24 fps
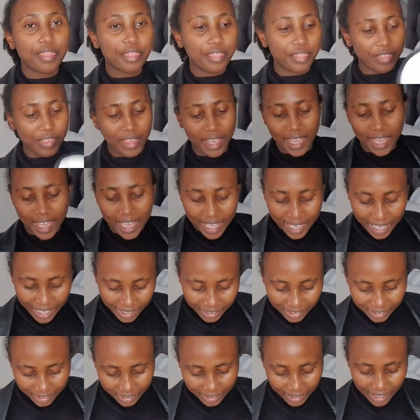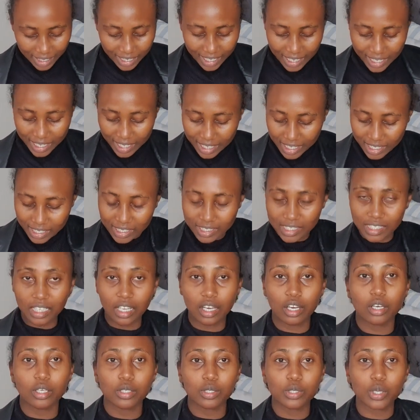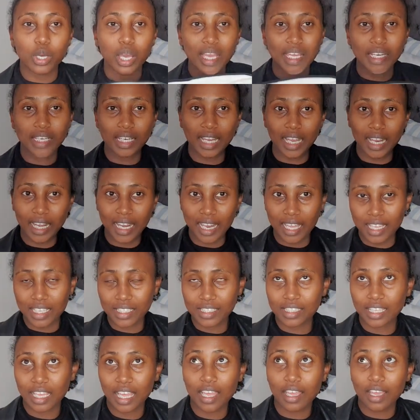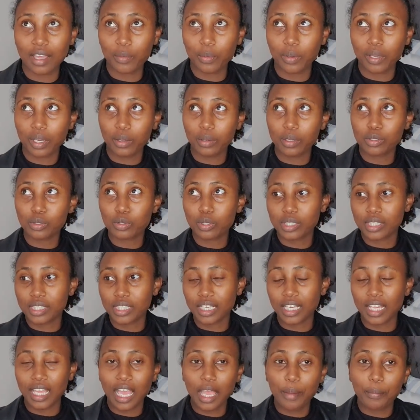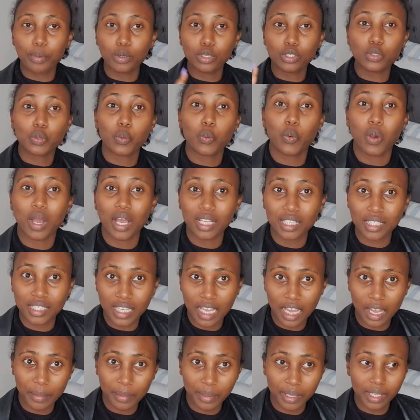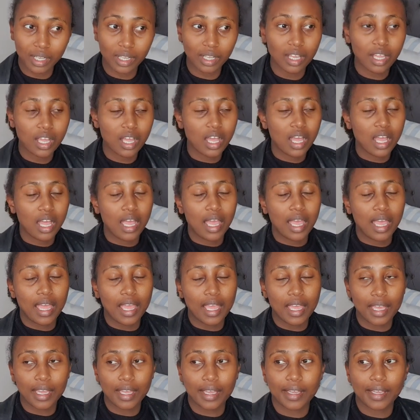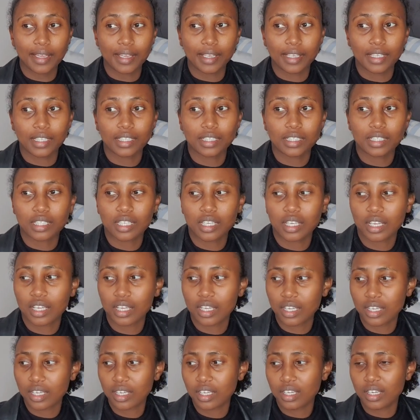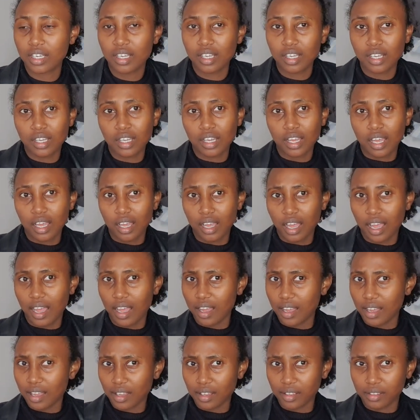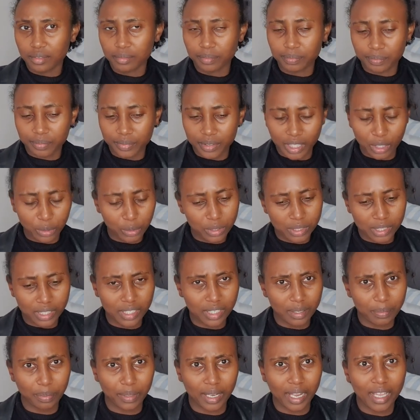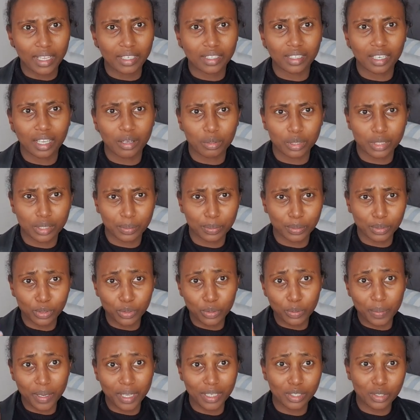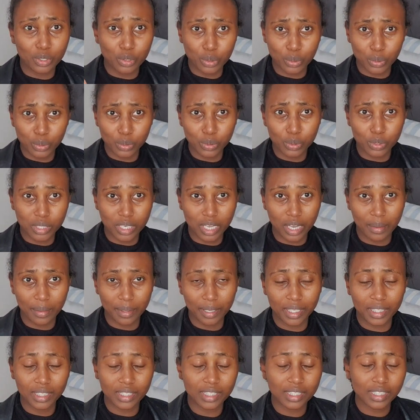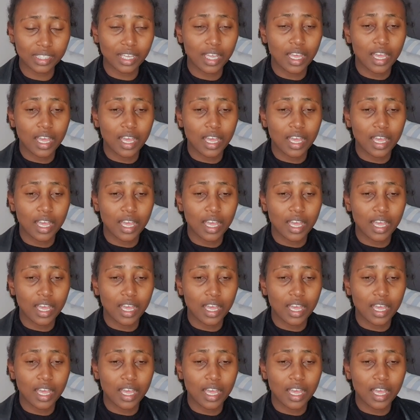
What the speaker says: Then guys, also I realized when I went to Italy, I bought one towel, and that wasn't the plan. I was supposed to buy two towels.